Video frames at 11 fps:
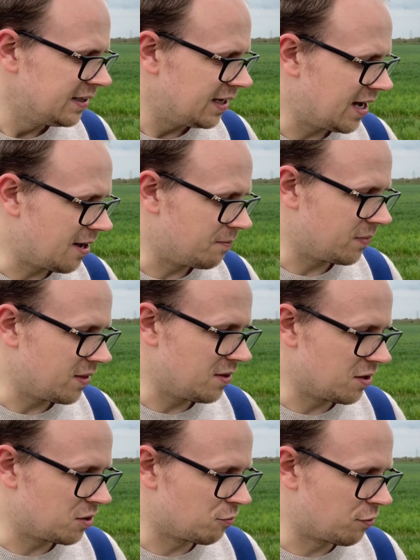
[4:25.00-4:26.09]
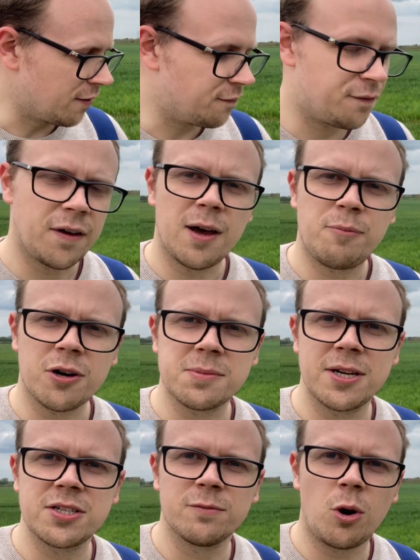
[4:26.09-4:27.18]
the rough
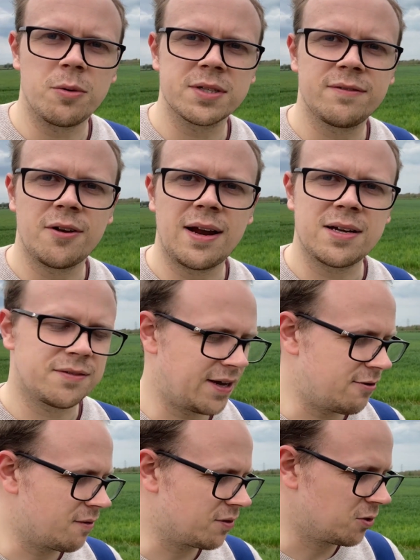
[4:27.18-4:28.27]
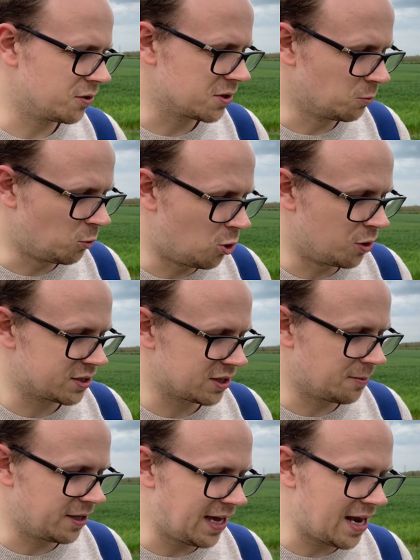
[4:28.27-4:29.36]
approximation of what was flown out of here over the course of the war.
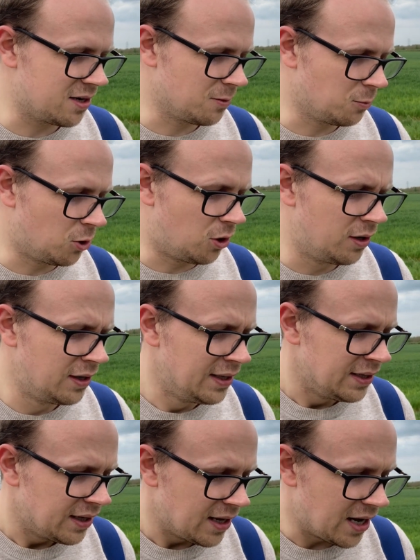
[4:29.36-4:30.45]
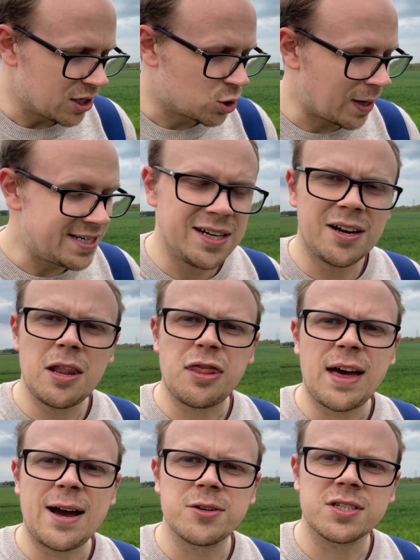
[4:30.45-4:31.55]
So by the end of the war,
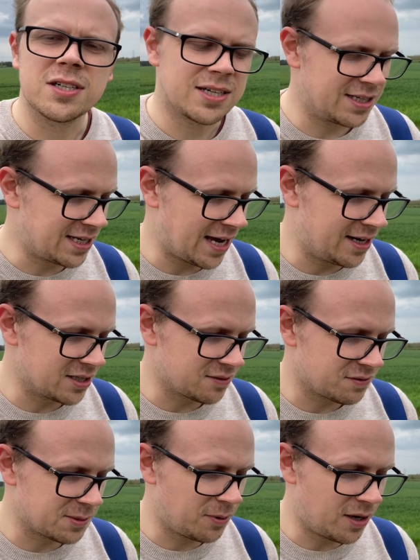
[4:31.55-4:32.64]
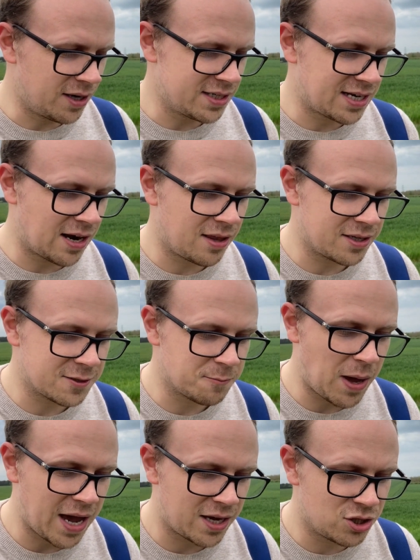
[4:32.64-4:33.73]
29,000 containers of supplies, 10,000
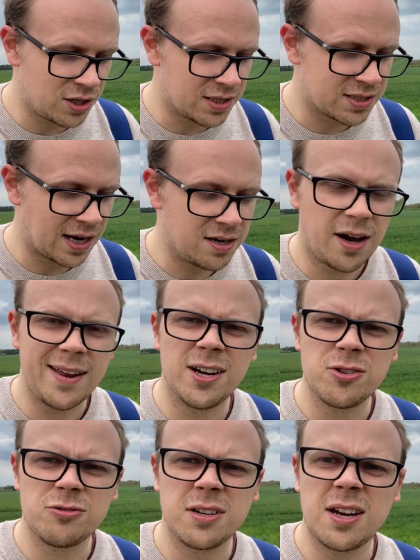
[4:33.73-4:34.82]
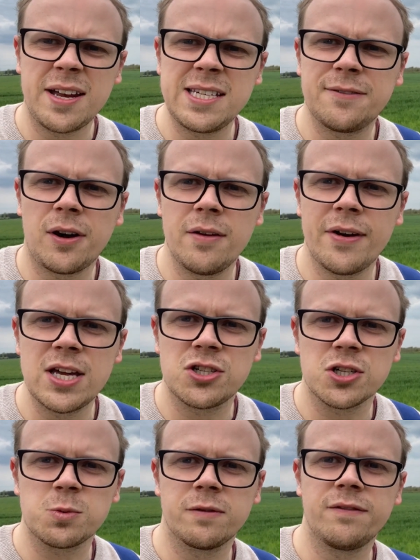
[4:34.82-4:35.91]
packages, and 995
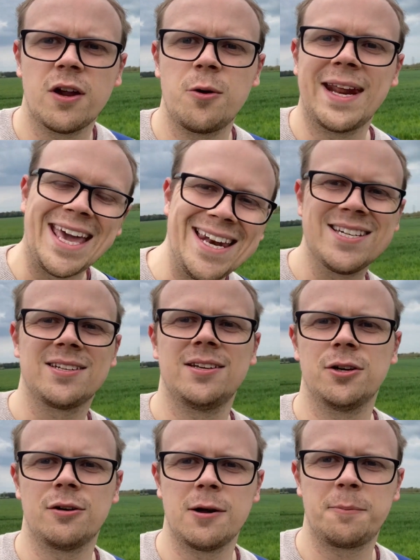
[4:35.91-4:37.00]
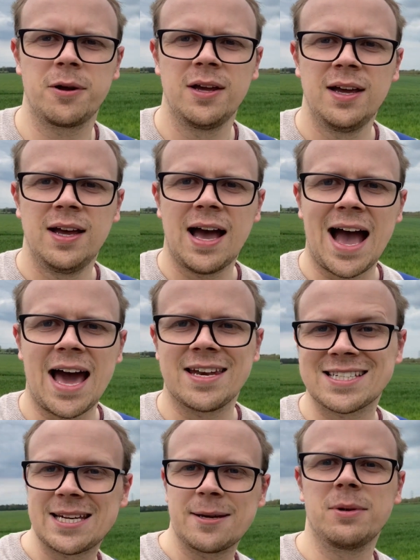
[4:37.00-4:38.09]
agents were flown into Europe, and a
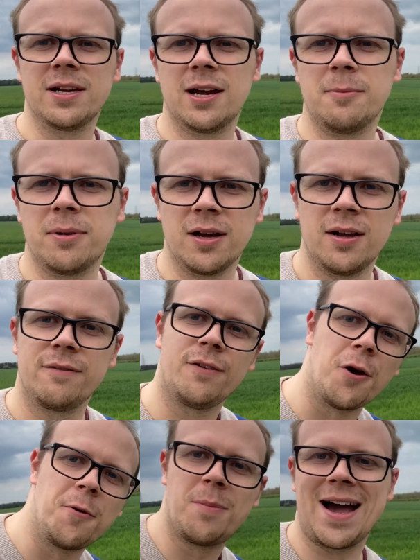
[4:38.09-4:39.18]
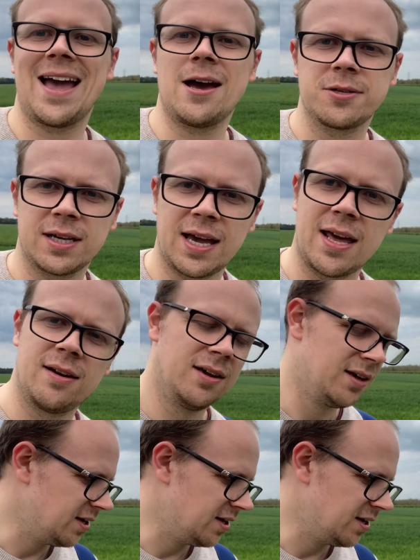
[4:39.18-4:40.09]
similar number flown back out again